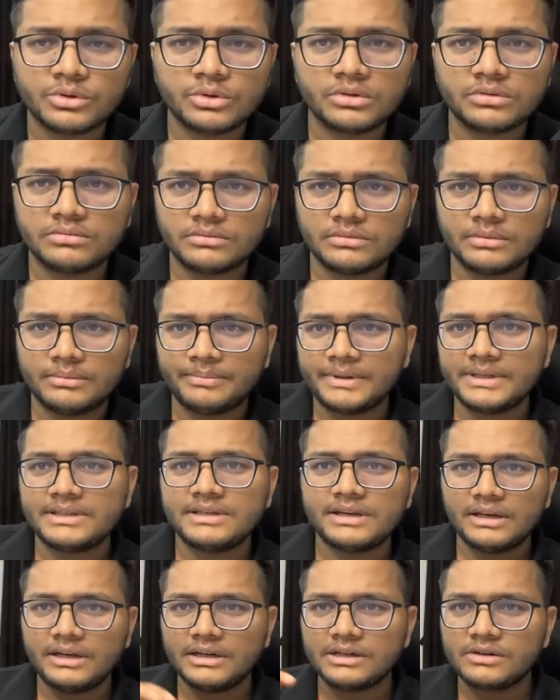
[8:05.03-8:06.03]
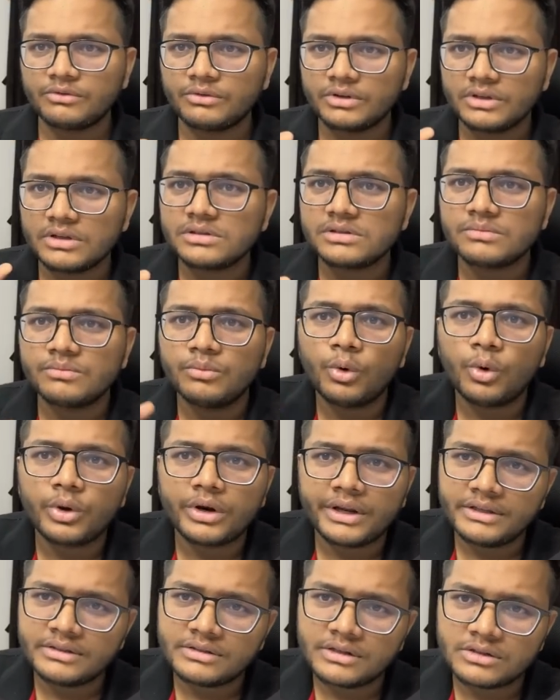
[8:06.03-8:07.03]
So basically it is more
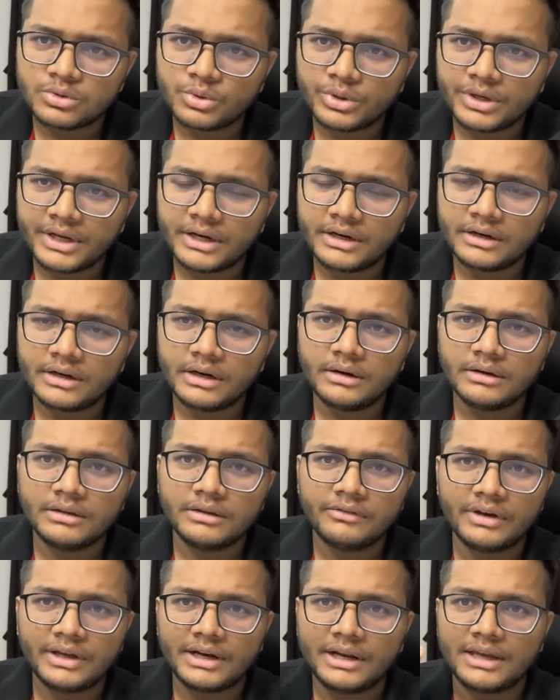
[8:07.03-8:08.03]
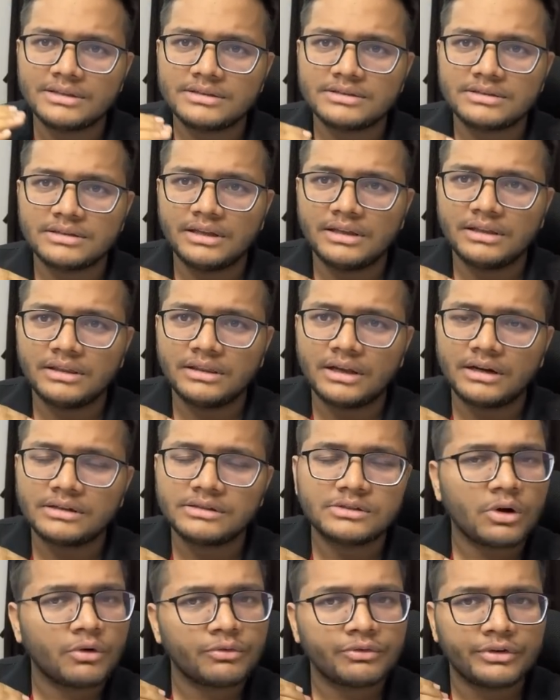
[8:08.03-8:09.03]
research oriented, whereas in
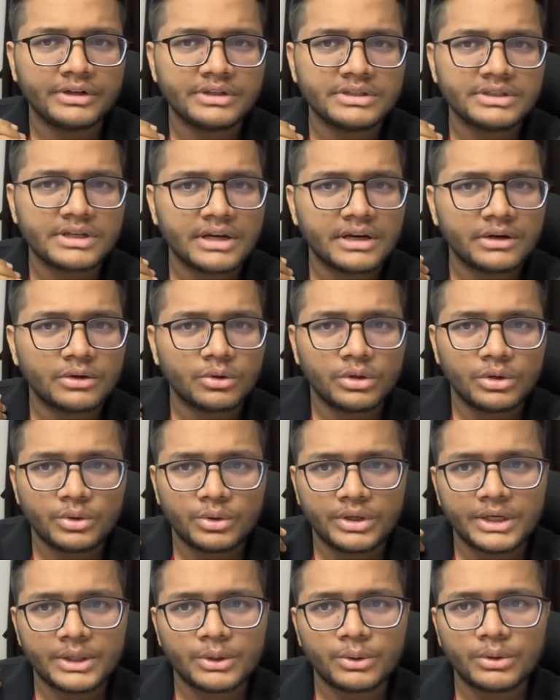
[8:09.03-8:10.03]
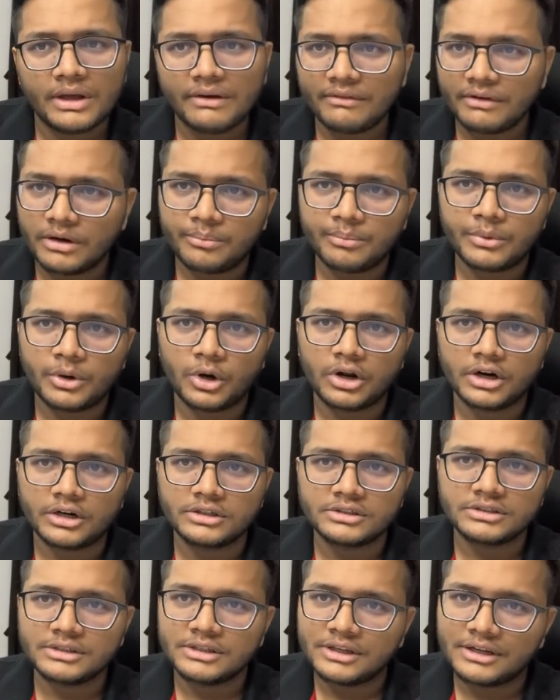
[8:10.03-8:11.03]
that software engineering role you need to develop
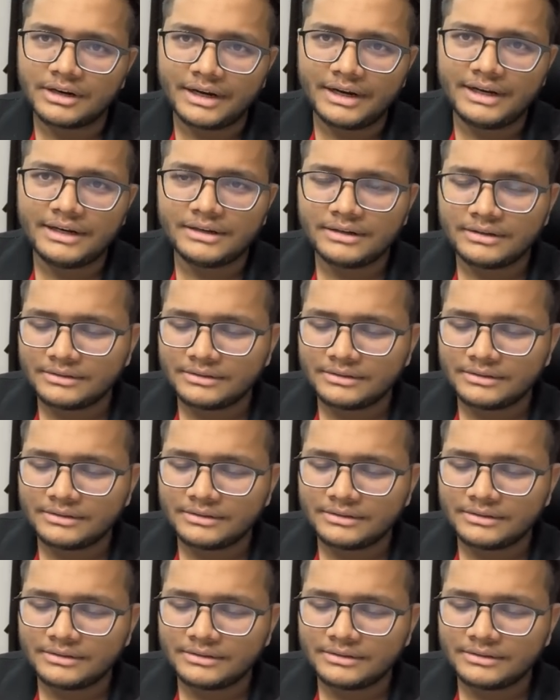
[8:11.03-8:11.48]
products, right?